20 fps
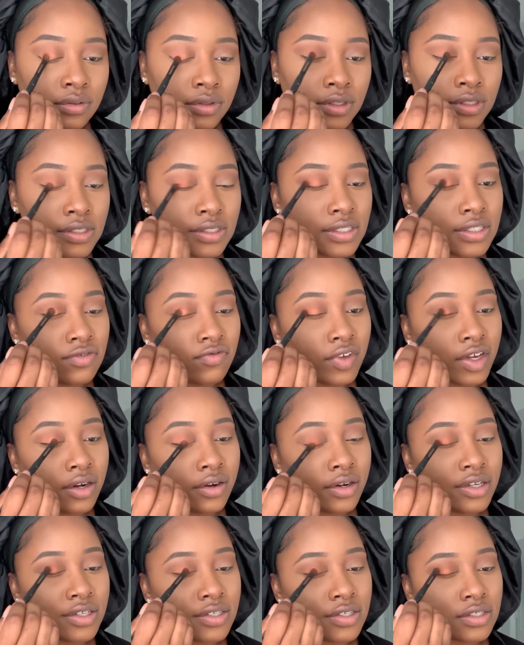This is
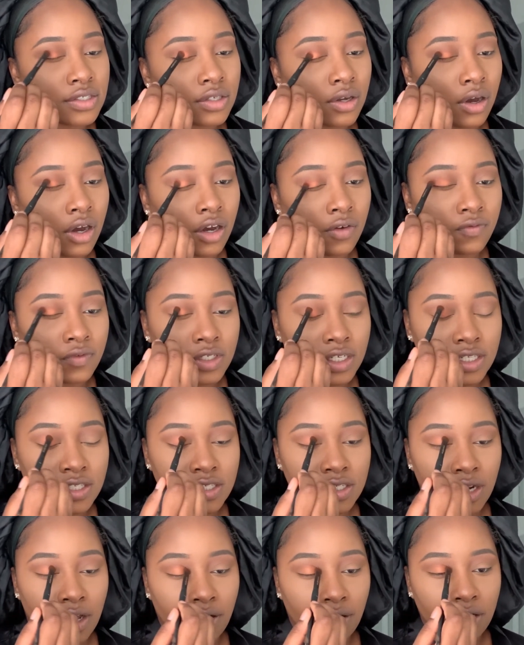very soft.
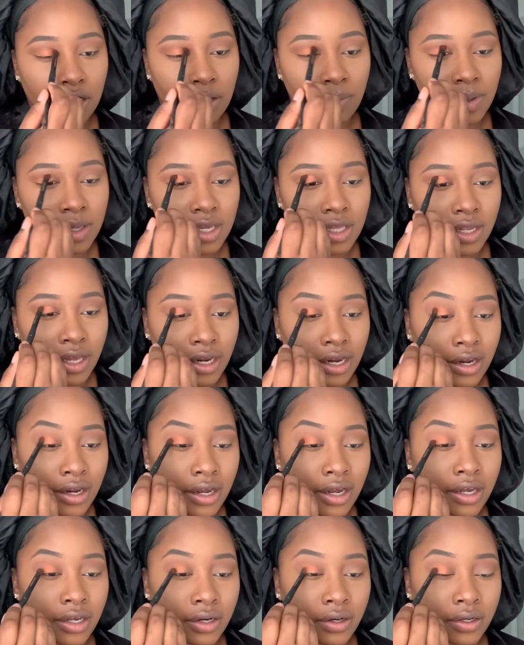It's not gonna be like a
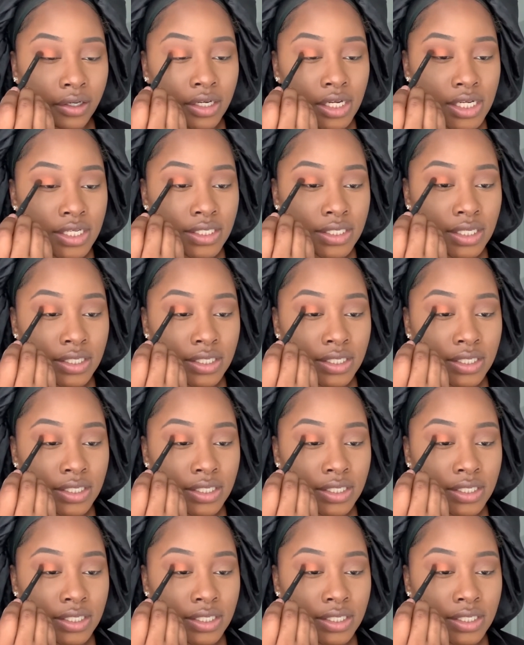cut crease.